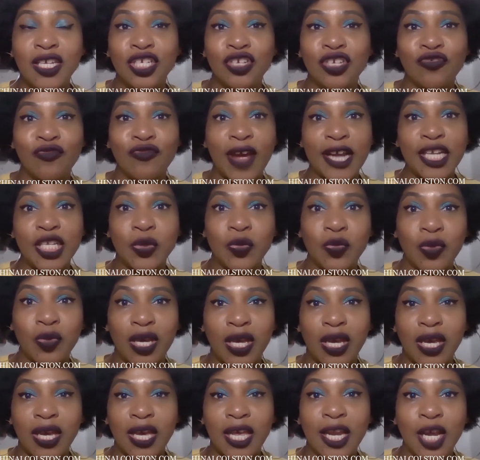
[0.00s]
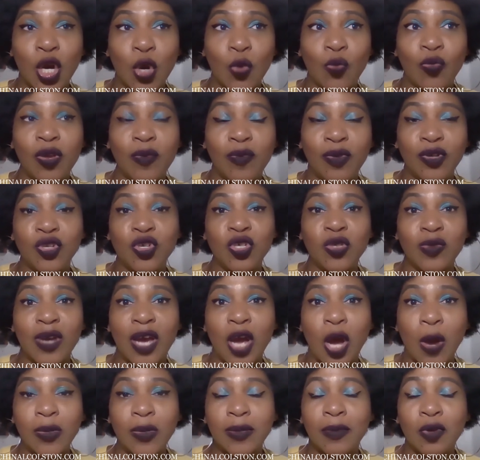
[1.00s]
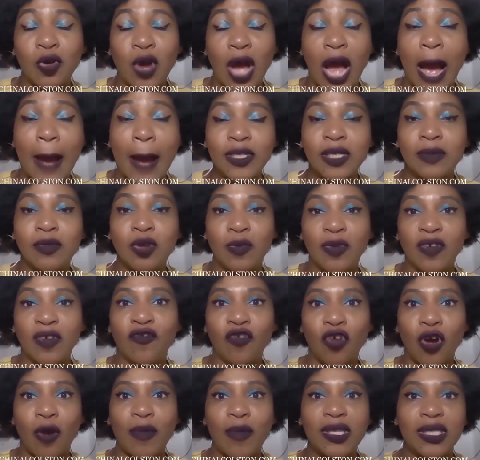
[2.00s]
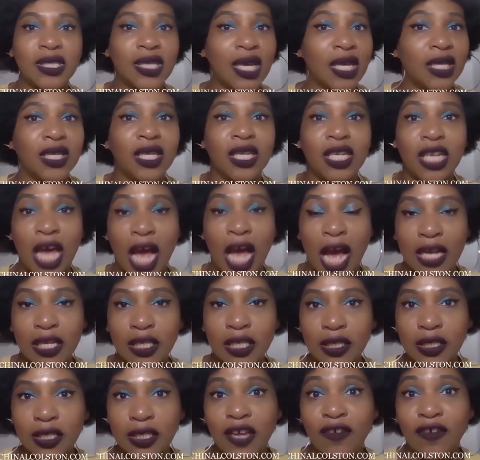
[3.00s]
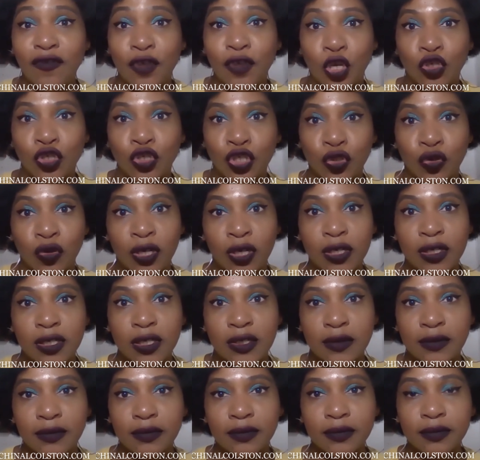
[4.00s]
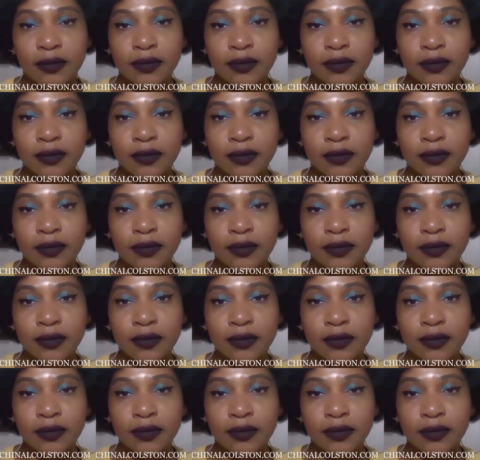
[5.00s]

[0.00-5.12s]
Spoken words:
direct me and help me produce my optimal performance, they did not. They fell short.